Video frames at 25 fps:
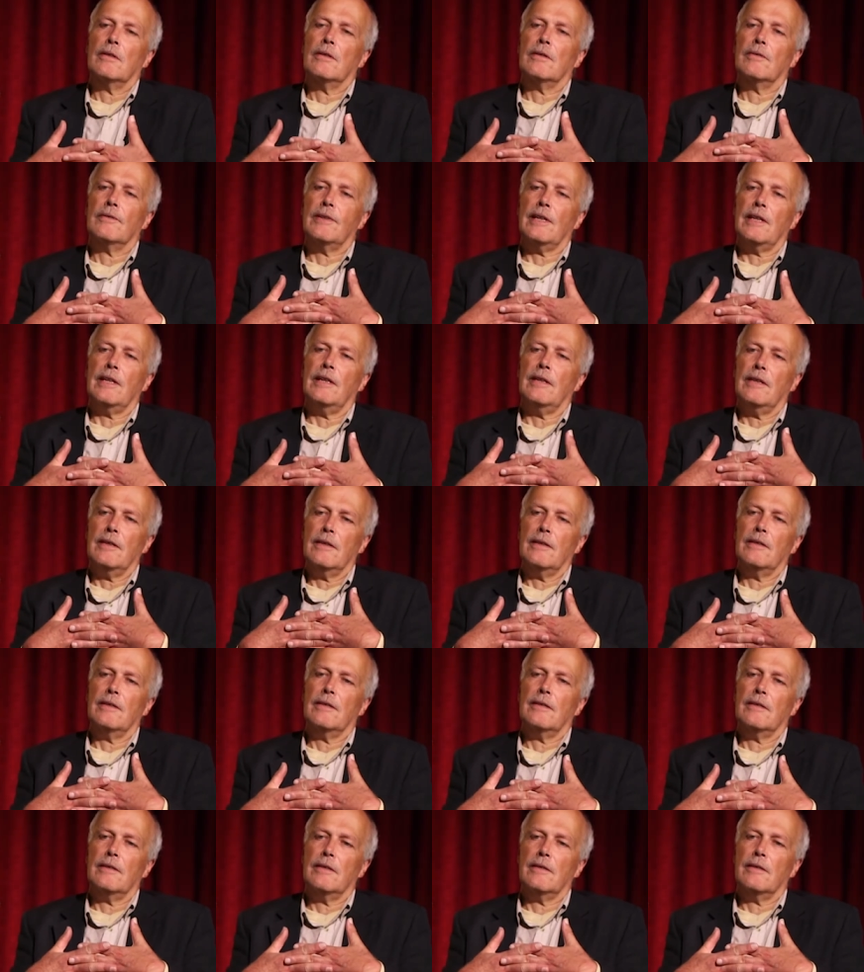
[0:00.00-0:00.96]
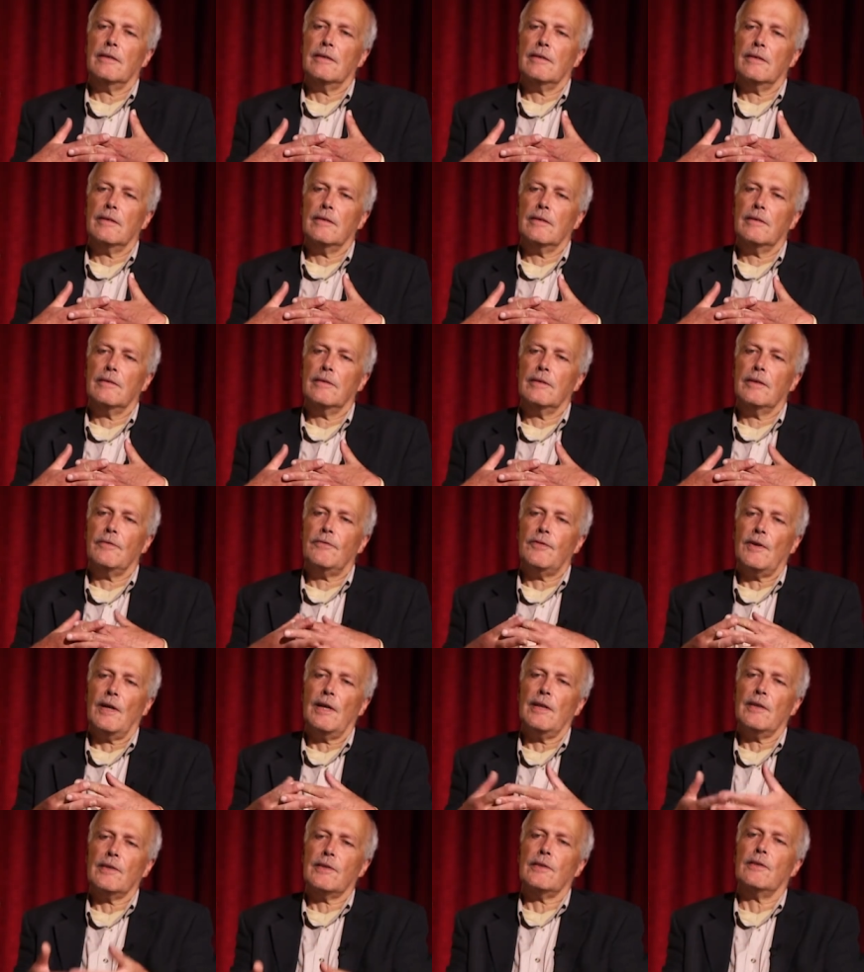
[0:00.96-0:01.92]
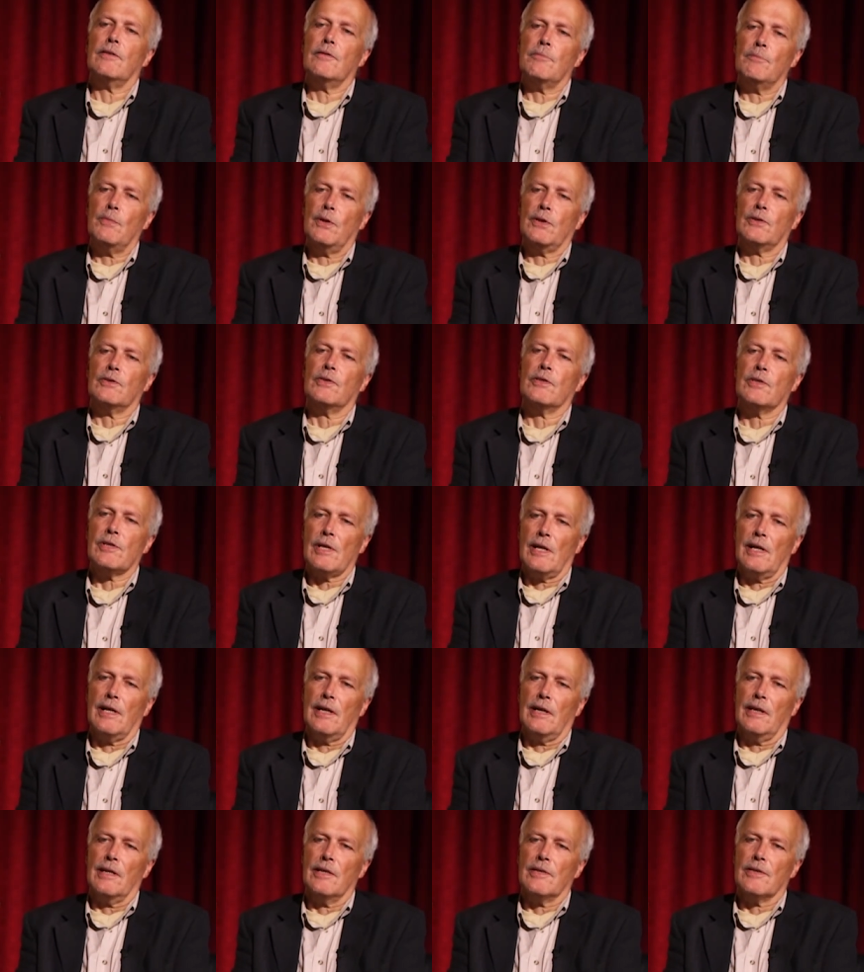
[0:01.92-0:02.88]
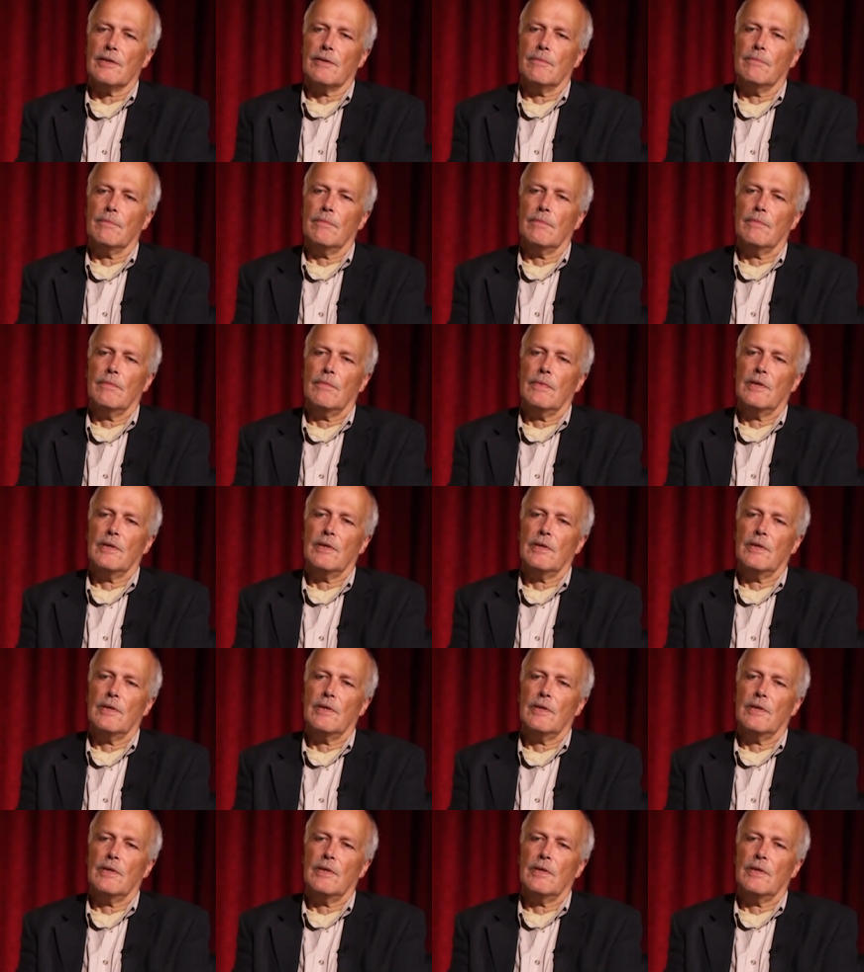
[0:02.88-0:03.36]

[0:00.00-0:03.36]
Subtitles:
the father of modern Zionism,